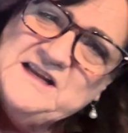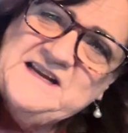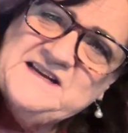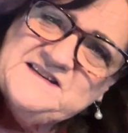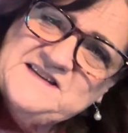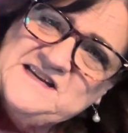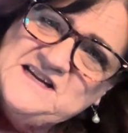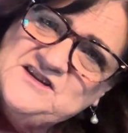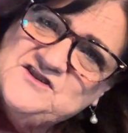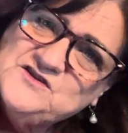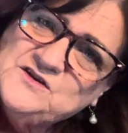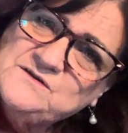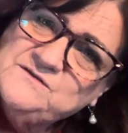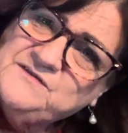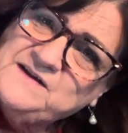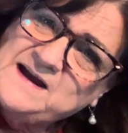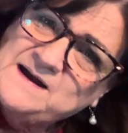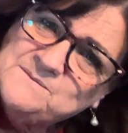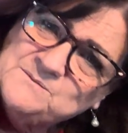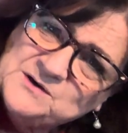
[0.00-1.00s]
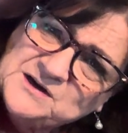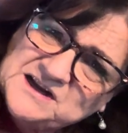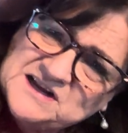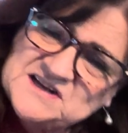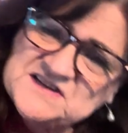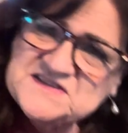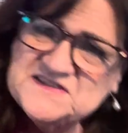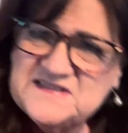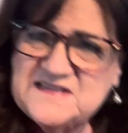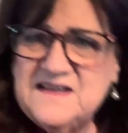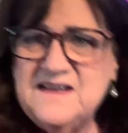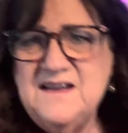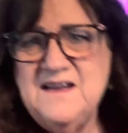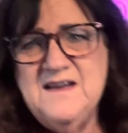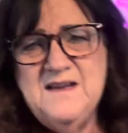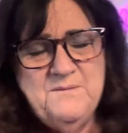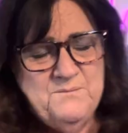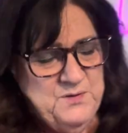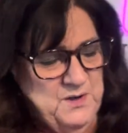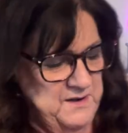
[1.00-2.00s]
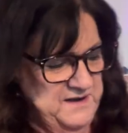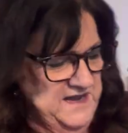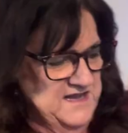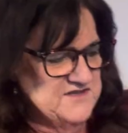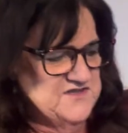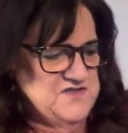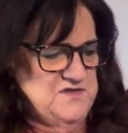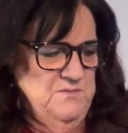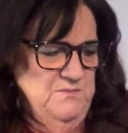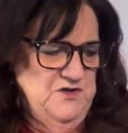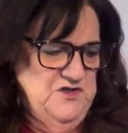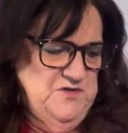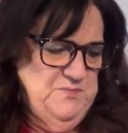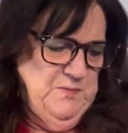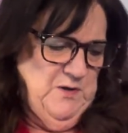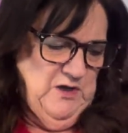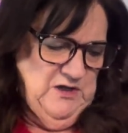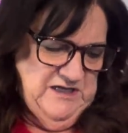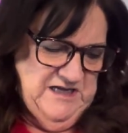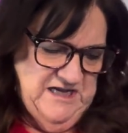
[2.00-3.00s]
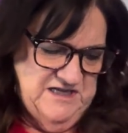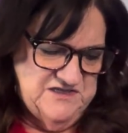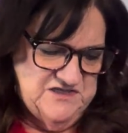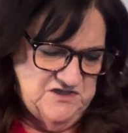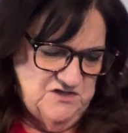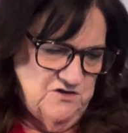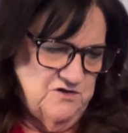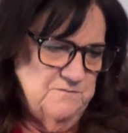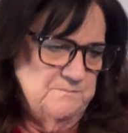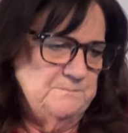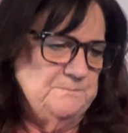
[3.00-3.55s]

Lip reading: a t-shirt fabric because it probably has so much polyester.